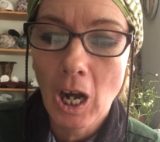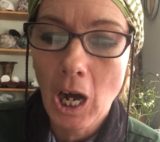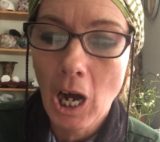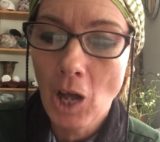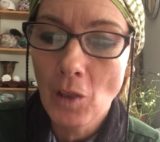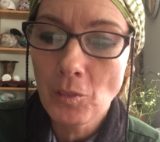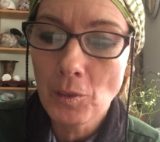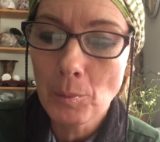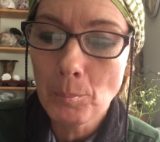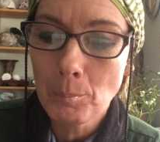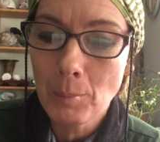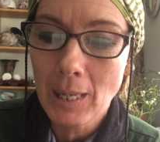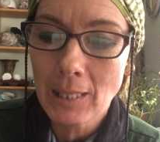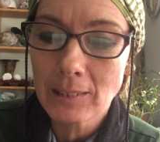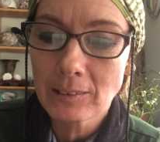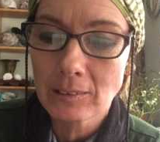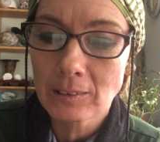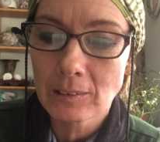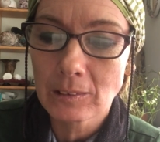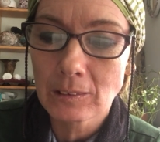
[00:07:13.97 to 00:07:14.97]
Other
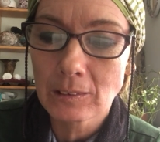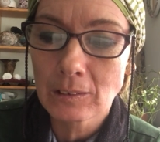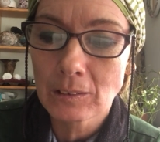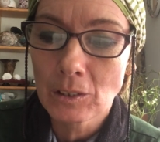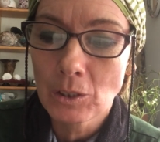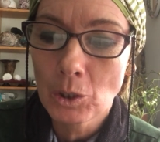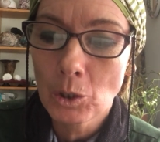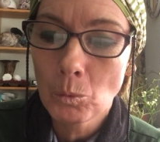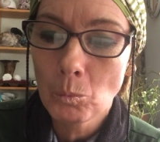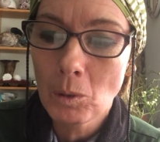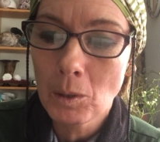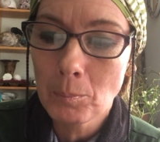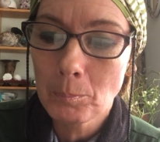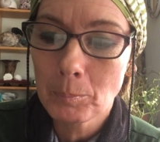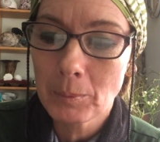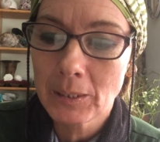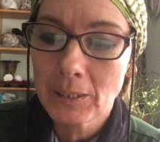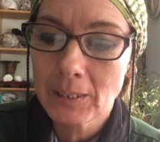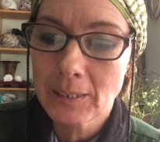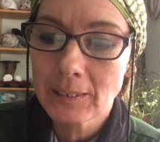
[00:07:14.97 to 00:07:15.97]
Masses were
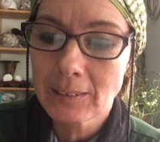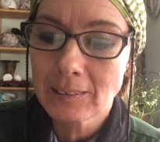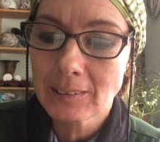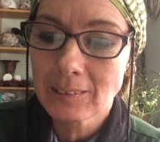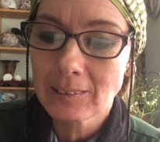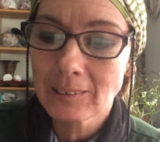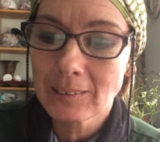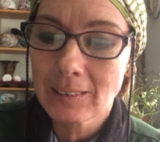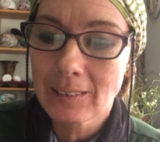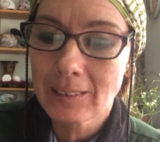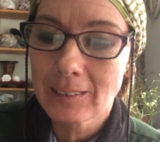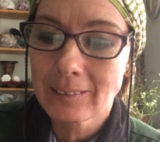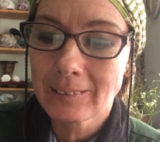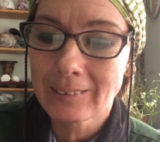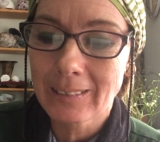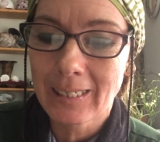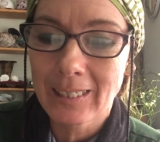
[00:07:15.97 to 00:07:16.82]
being said